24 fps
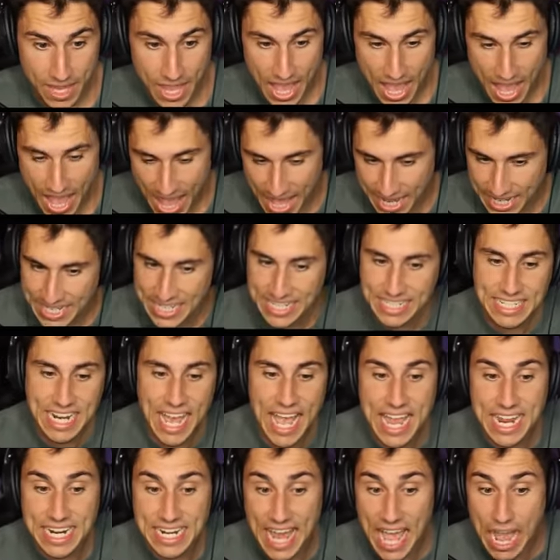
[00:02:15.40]
Any
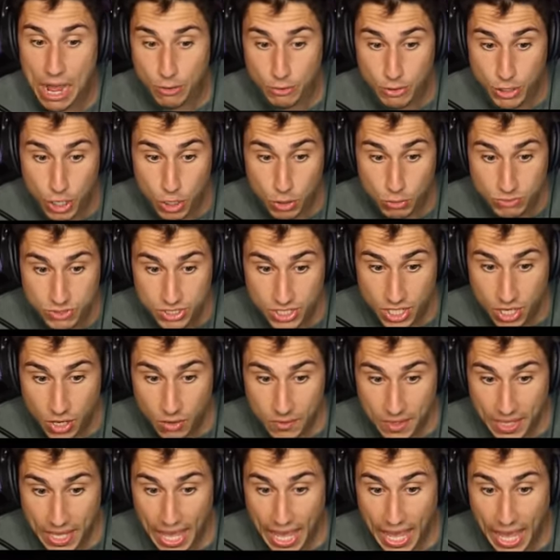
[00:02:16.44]
day now, Newt.
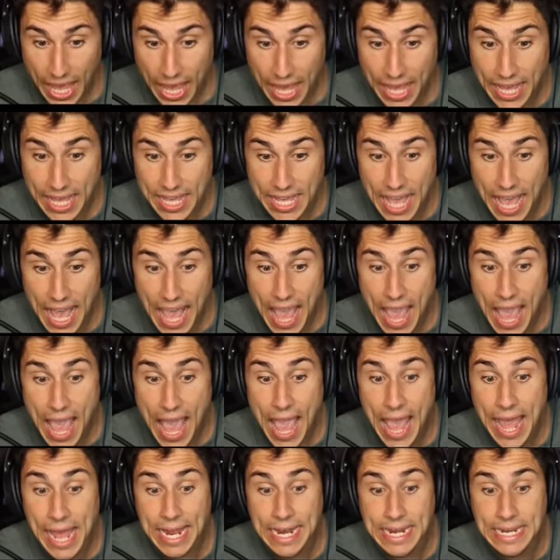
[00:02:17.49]
Okay,
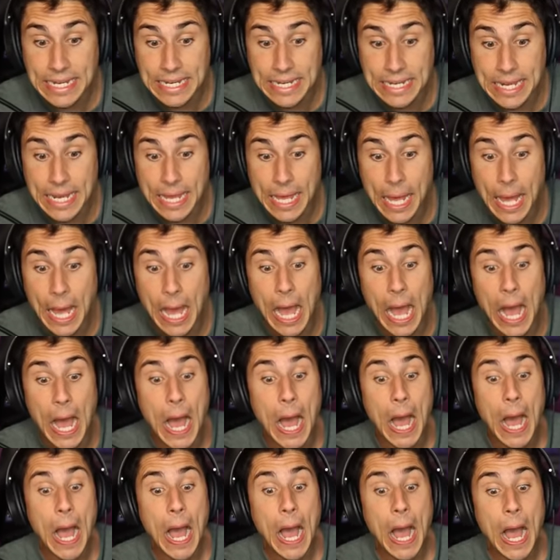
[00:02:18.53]
and
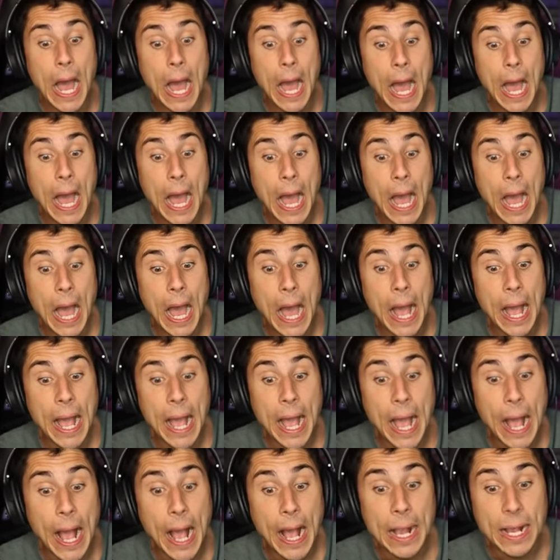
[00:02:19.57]
uh,
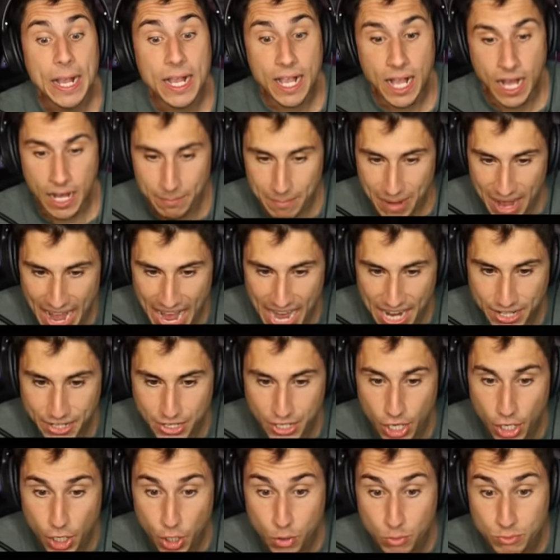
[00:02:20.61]
come on,
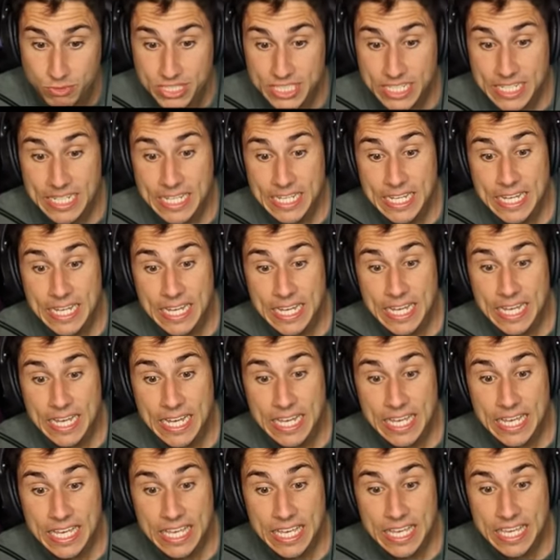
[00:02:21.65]
Newt.
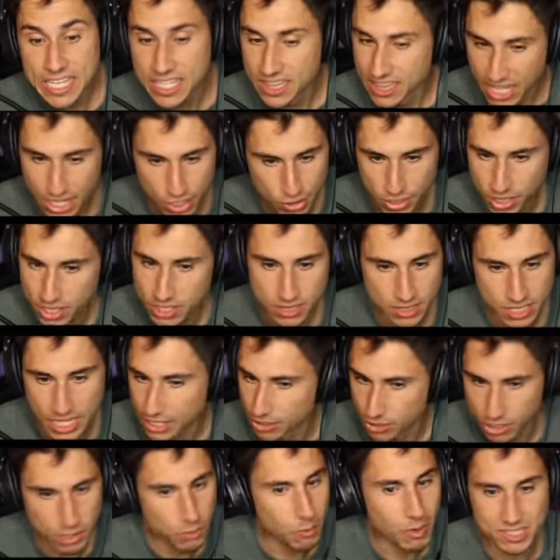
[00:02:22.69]
He literally
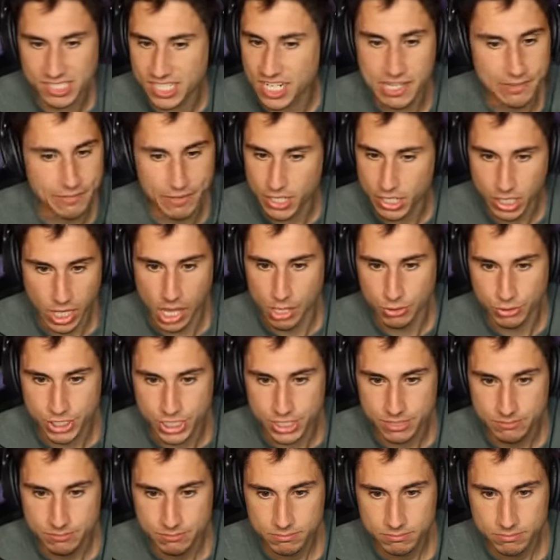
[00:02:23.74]
literally wasn't even
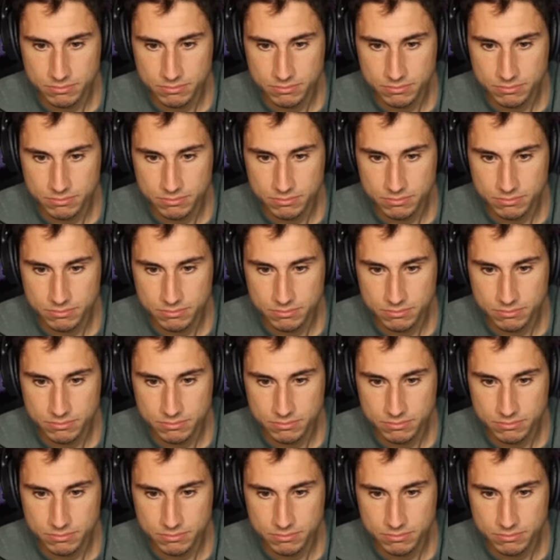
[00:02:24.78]
close.